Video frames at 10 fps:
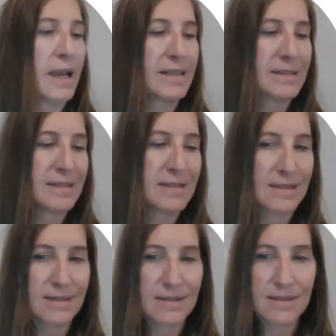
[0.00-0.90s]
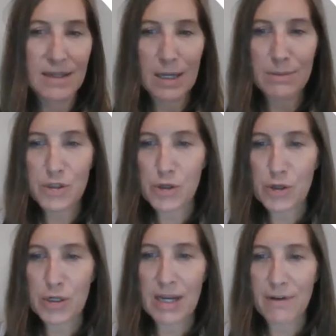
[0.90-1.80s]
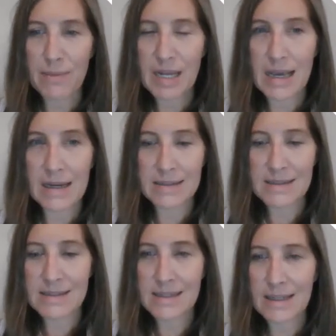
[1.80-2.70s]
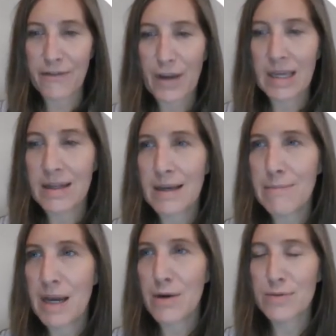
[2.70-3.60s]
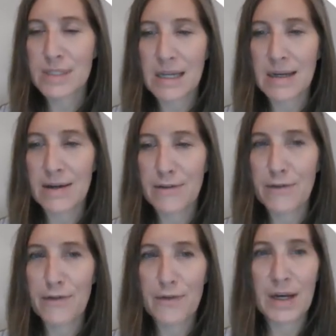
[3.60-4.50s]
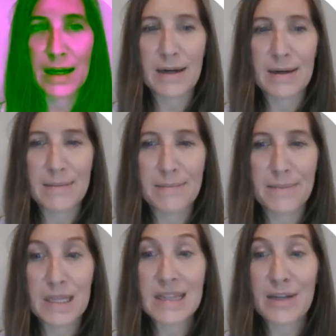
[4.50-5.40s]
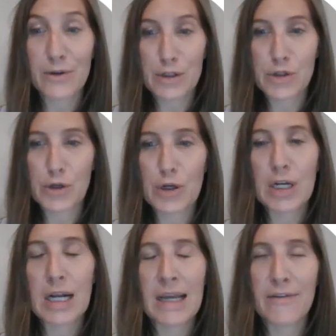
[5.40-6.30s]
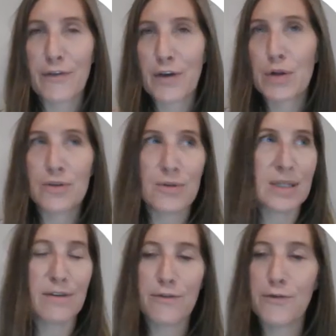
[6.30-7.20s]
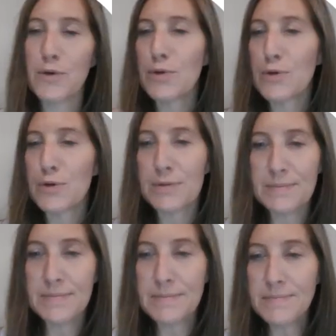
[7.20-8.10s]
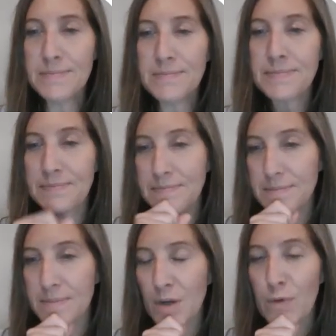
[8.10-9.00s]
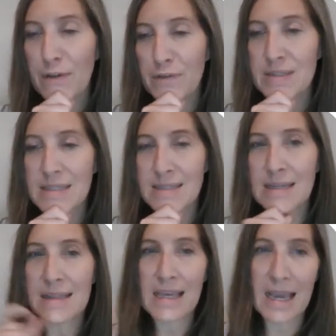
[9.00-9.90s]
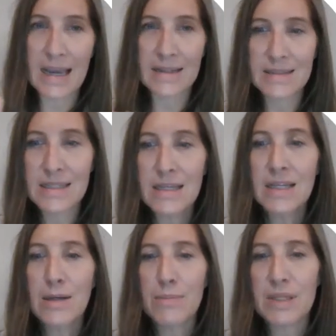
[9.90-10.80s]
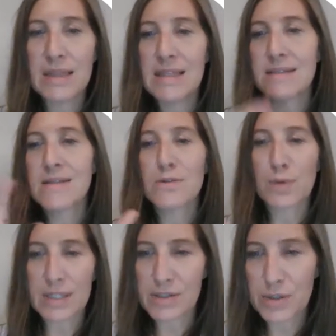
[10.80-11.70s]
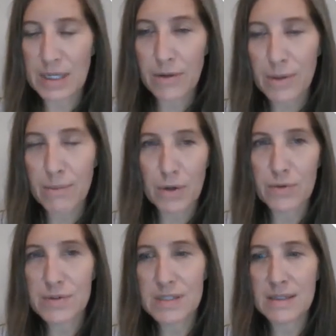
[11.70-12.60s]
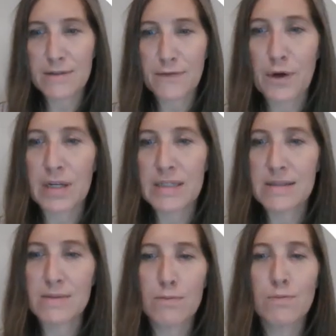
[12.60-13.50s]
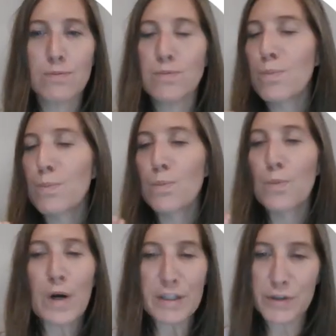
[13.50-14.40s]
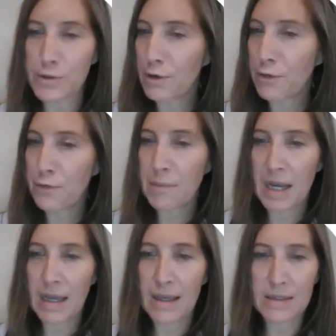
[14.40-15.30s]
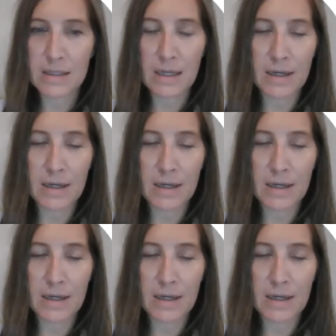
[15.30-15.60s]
As I'm sure everybody has a significant amount of literature, I've included the full reference list at the end, but this is what stood out the most far as what drove my